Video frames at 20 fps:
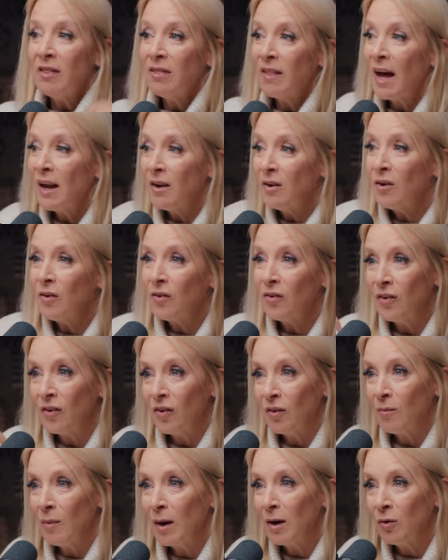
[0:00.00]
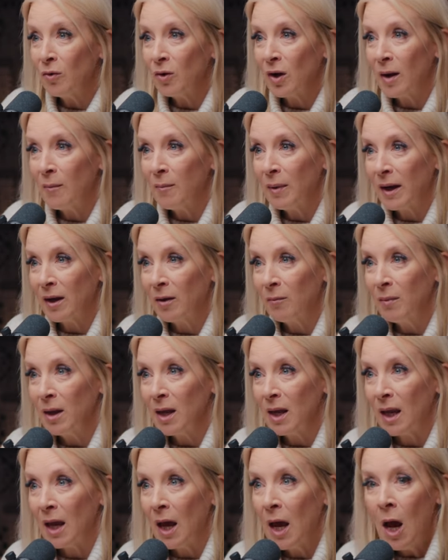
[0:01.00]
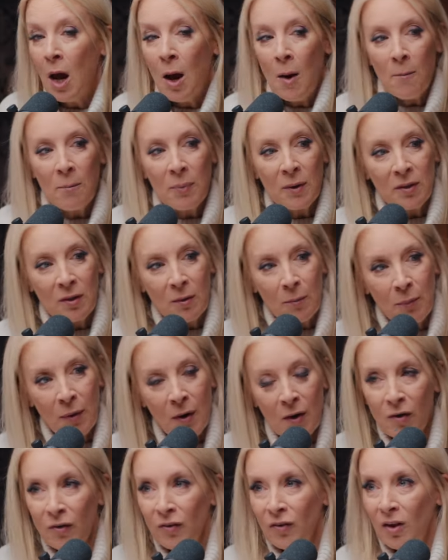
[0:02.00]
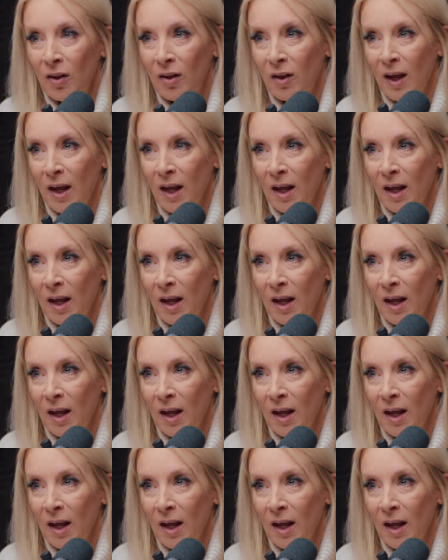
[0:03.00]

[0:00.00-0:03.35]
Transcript: That narcissist might not come back at me, but the person that